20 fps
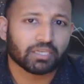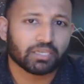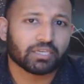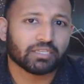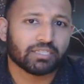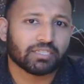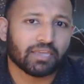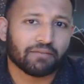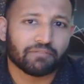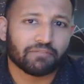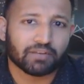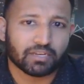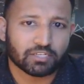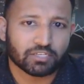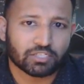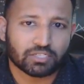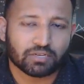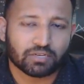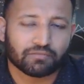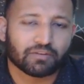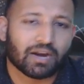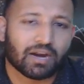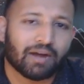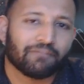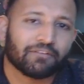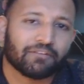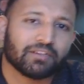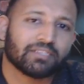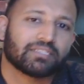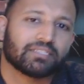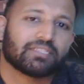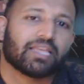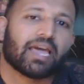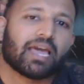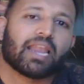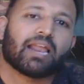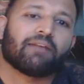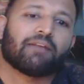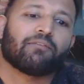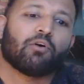good definition of confidence
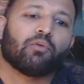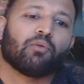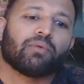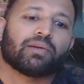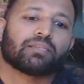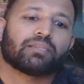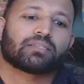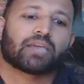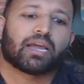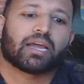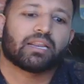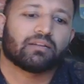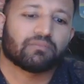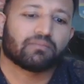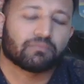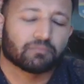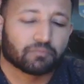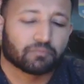that I've always kind of